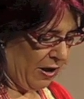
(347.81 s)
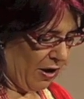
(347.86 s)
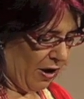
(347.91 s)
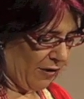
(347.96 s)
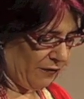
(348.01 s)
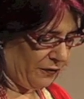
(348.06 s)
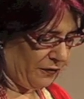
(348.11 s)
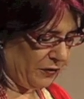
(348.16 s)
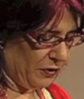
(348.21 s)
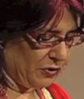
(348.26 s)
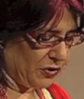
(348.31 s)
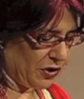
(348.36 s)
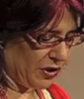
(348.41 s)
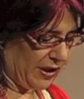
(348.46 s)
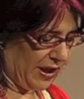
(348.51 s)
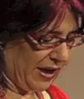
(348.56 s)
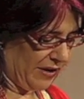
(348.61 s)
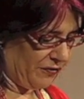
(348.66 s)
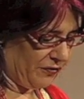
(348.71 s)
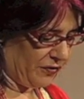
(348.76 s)
of future
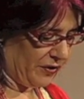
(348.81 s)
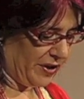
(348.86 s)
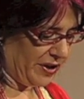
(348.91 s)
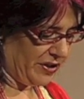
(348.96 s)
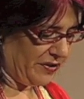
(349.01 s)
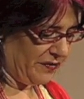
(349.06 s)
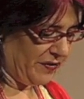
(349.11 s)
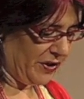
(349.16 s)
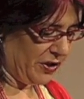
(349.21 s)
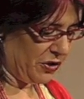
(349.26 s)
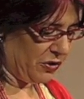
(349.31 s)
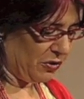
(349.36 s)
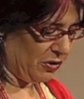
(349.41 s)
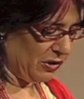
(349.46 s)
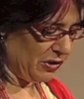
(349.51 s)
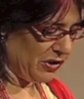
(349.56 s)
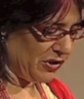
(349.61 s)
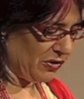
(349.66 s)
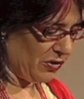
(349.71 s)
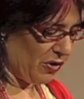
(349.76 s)
life for
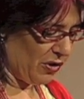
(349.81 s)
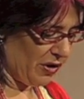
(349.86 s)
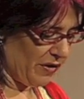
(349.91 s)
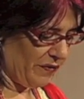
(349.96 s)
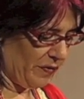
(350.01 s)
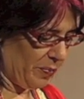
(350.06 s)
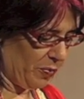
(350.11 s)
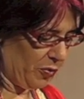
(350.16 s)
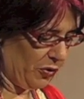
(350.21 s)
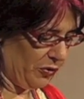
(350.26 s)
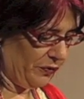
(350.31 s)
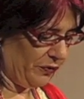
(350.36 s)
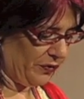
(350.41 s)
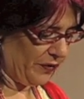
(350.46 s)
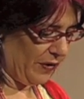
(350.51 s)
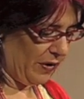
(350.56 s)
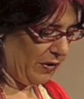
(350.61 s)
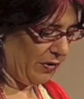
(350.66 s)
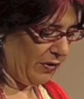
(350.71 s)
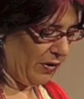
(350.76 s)
individuals or of a, proof,
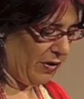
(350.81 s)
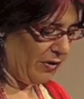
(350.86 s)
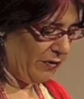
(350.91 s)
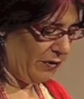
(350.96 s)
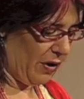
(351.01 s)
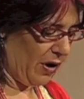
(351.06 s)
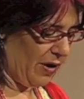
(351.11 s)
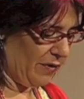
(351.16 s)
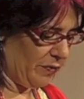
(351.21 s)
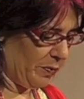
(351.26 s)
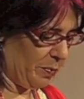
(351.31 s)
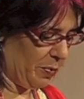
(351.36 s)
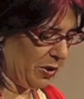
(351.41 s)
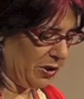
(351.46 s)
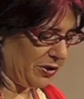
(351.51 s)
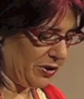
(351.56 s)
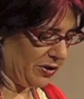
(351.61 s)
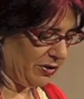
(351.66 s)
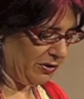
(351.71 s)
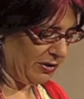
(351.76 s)
or of, of a
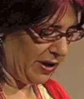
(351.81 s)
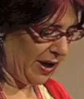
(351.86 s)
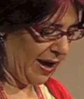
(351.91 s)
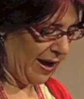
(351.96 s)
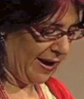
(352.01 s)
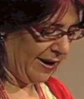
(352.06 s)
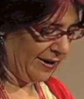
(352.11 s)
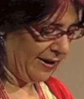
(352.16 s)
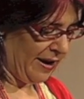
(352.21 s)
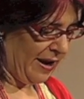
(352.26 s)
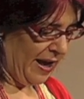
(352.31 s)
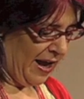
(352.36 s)
personal God.